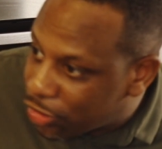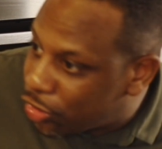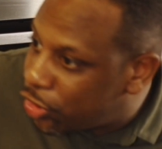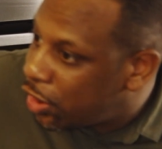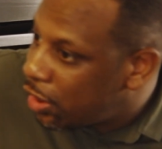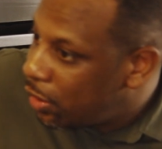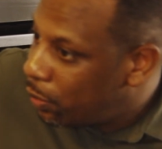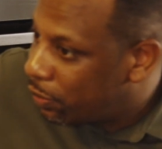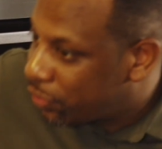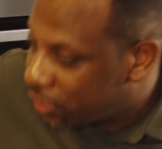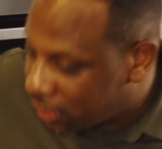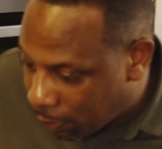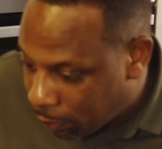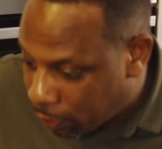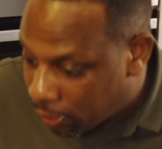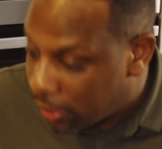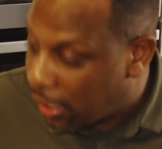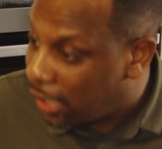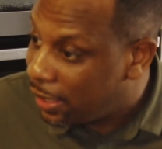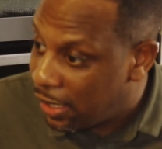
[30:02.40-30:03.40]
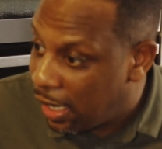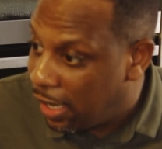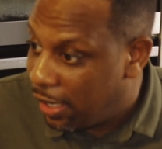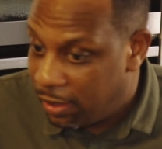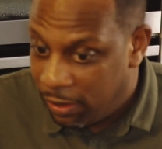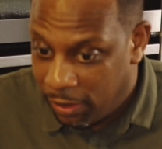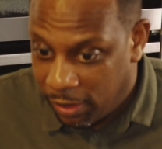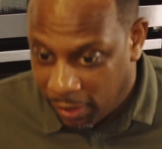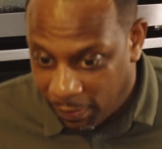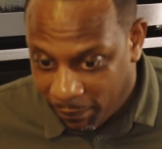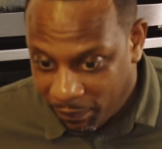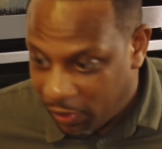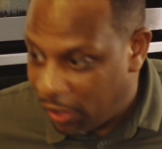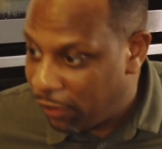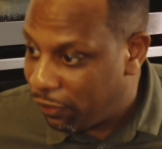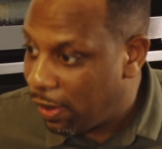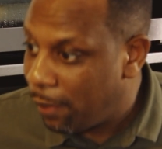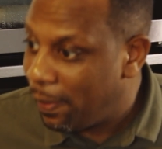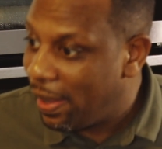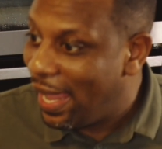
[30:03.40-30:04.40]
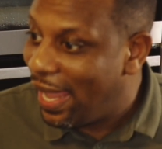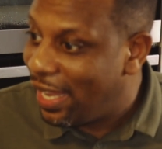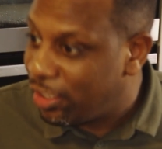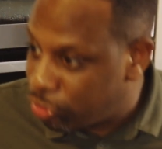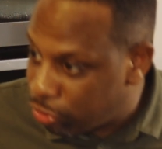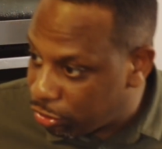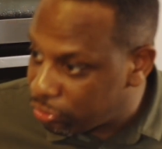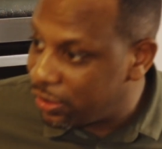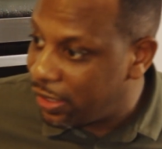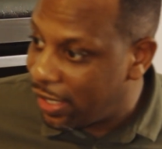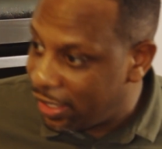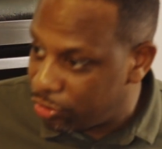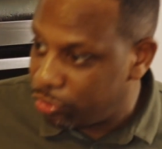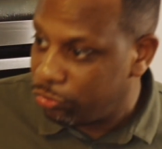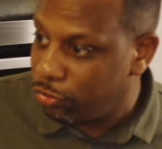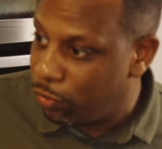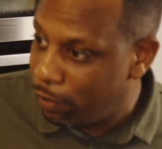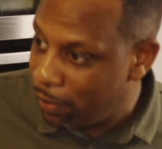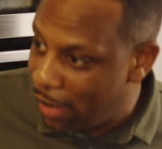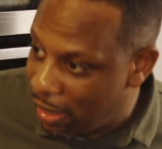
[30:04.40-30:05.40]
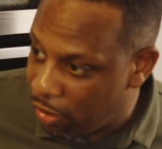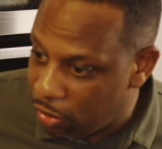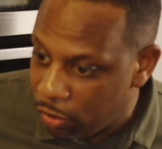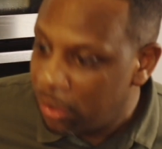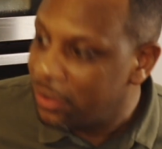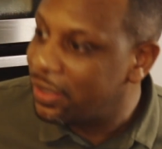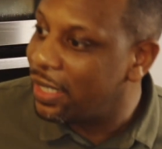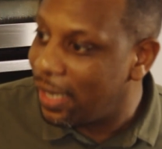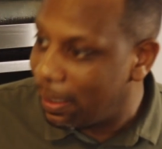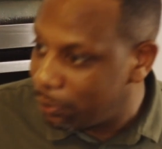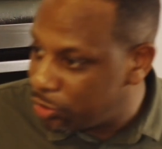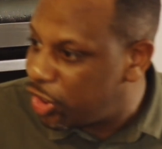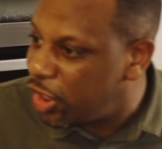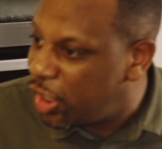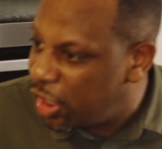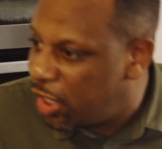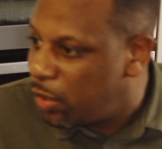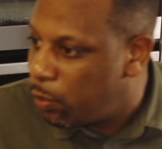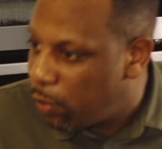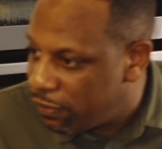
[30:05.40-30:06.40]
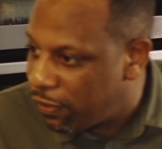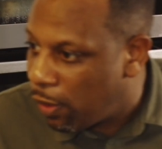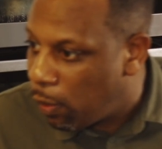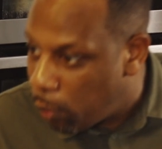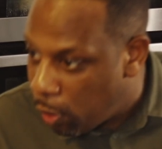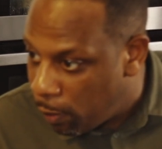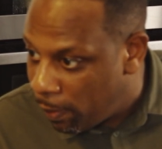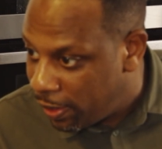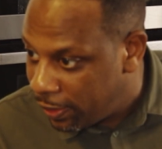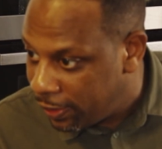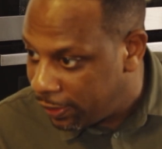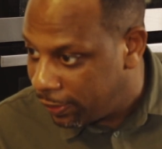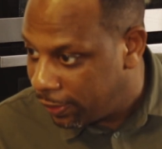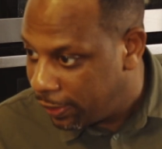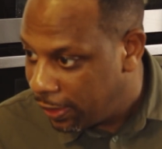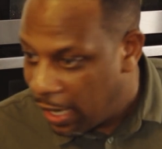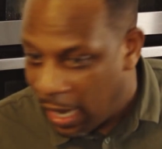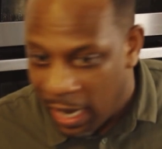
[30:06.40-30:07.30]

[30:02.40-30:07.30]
to cheat with someone, and and if I'm a heterosexual male, then I'm cheating with a woman.